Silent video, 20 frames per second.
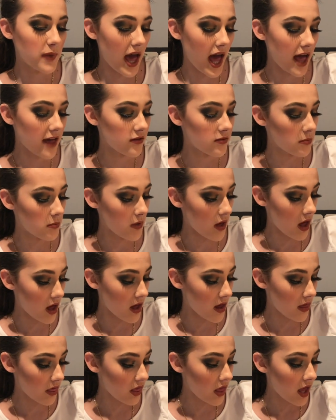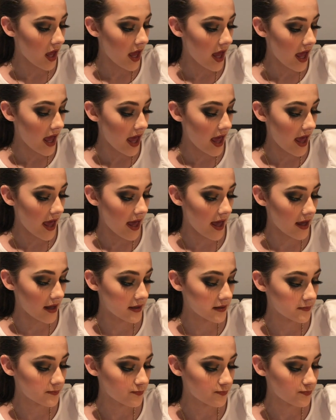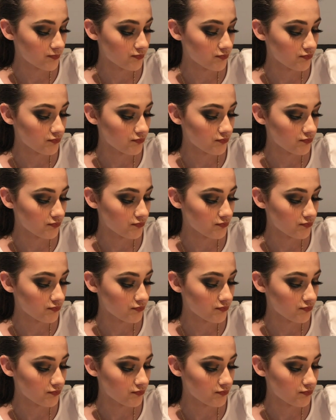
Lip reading: bath bomb, and